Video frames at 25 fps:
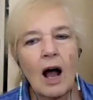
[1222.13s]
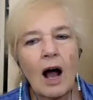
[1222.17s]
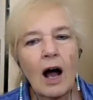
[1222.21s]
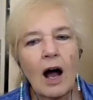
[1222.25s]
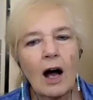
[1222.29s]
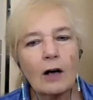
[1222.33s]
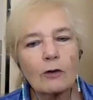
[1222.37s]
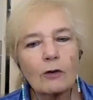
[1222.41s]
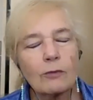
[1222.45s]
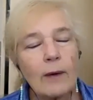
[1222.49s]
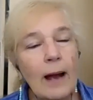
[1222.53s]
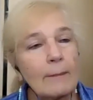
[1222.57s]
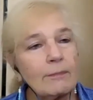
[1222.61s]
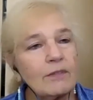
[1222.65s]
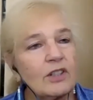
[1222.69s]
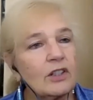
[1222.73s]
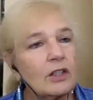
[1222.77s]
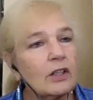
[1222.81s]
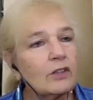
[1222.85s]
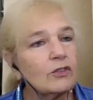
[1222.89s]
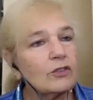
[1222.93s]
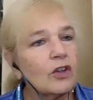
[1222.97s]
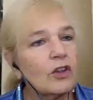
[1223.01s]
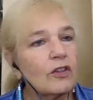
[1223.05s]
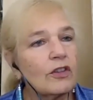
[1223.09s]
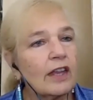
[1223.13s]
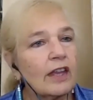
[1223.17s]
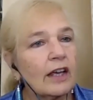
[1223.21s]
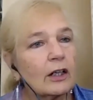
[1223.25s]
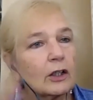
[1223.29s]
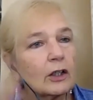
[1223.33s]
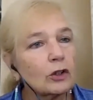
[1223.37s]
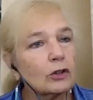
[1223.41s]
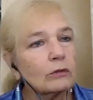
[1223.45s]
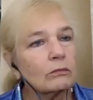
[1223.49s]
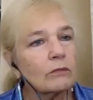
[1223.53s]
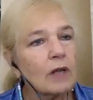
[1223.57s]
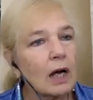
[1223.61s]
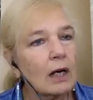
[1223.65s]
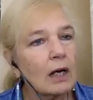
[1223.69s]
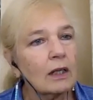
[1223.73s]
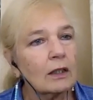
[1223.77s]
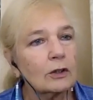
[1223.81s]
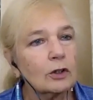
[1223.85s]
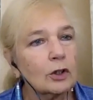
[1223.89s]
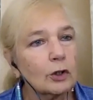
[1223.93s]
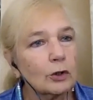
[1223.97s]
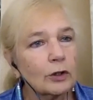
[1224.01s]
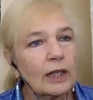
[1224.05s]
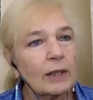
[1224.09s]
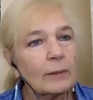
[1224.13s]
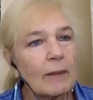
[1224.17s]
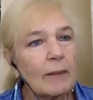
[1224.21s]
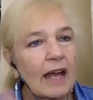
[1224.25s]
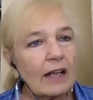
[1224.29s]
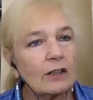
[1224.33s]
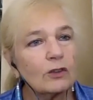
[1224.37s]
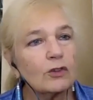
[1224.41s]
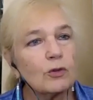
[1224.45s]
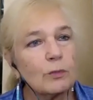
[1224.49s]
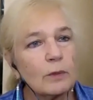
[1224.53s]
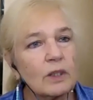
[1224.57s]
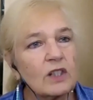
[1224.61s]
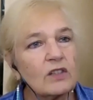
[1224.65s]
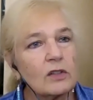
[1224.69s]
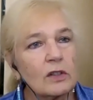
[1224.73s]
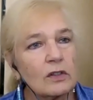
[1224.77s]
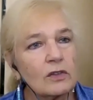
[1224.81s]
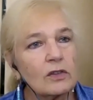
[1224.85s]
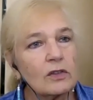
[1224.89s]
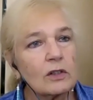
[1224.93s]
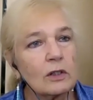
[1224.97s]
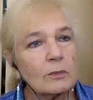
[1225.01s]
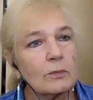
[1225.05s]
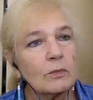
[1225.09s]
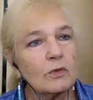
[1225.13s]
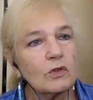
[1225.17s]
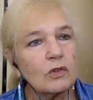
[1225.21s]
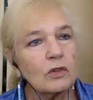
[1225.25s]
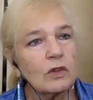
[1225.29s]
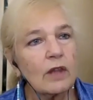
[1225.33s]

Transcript: uh, wrapped it into their uh, learning management systems